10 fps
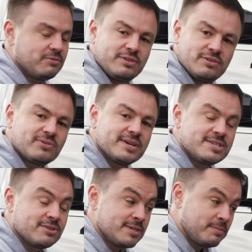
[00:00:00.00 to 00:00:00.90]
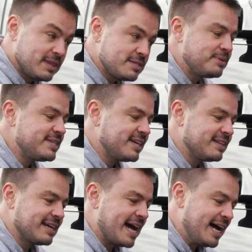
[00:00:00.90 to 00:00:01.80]
with the 3 Series, but this
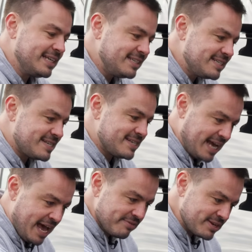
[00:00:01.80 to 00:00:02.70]
particular car doesn't have